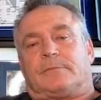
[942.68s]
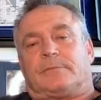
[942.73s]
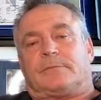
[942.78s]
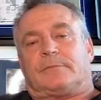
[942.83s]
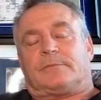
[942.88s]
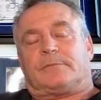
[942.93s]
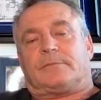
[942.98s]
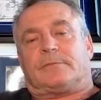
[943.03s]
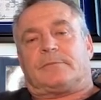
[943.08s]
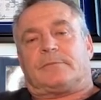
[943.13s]

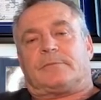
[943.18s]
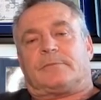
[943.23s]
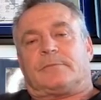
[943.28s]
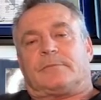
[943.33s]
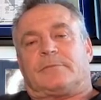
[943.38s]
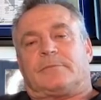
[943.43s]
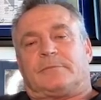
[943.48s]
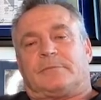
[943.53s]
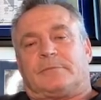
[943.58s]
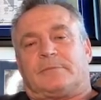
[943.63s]

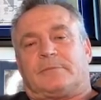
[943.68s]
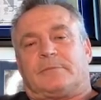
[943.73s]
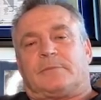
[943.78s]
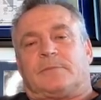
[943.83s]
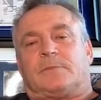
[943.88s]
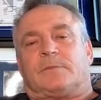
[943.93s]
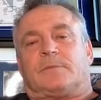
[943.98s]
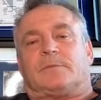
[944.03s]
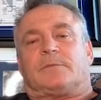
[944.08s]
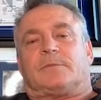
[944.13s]

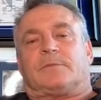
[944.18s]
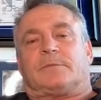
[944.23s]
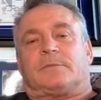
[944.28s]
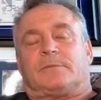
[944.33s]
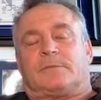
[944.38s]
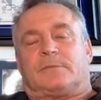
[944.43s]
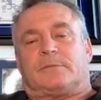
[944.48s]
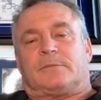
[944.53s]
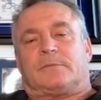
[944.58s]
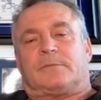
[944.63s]

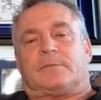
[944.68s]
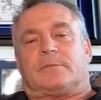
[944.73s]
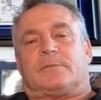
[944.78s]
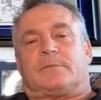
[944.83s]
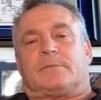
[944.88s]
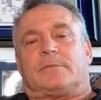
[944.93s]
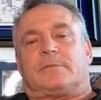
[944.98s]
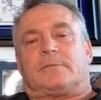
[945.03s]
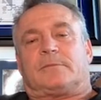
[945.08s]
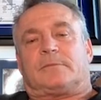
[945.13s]

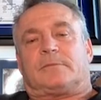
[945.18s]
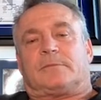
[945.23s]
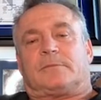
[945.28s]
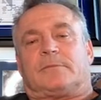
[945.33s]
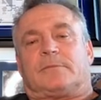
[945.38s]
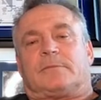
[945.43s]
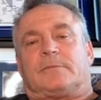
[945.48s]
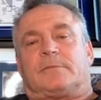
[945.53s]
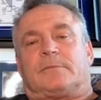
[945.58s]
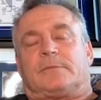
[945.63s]

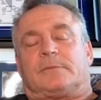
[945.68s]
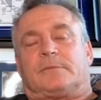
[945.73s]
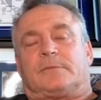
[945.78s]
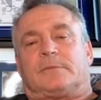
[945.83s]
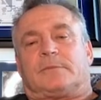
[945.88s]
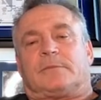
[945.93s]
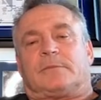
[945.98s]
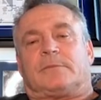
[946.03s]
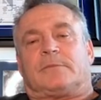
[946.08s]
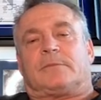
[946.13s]

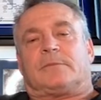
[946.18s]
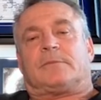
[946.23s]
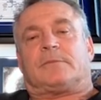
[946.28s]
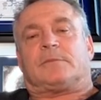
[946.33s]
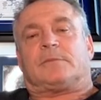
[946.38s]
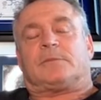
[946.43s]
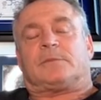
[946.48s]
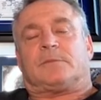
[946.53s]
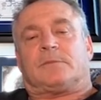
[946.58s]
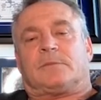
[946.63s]

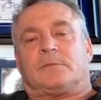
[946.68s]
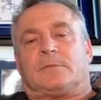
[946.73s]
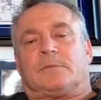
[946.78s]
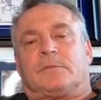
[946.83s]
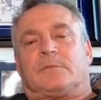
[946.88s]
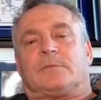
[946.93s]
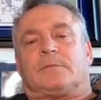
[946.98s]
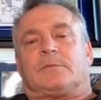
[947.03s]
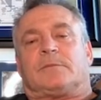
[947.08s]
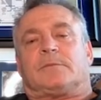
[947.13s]

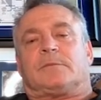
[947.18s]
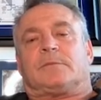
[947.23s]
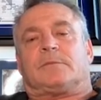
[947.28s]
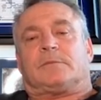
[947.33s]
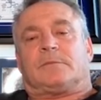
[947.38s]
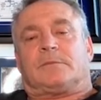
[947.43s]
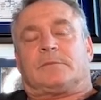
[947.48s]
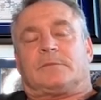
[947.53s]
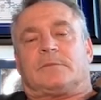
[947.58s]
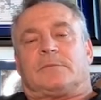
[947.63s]

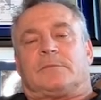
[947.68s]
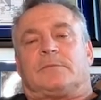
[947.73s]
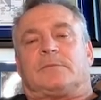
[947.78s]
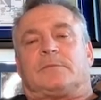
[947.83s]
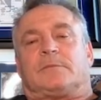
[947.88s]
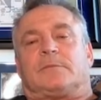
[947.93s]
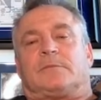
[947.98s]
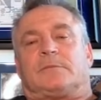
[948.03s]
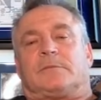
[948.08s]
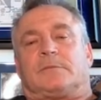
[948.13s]

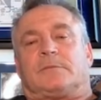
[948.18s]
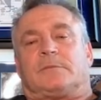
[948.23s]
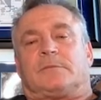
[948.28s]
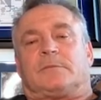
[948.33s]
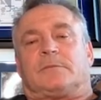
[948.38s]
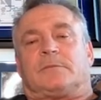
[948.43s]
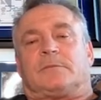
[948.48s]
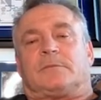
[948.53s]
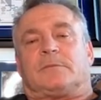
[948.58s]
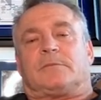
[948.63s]

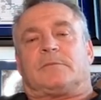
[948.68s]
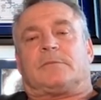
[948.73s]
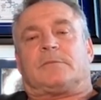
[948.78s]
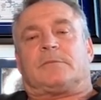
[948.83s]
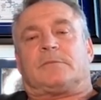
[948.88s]
The person shown says nothing.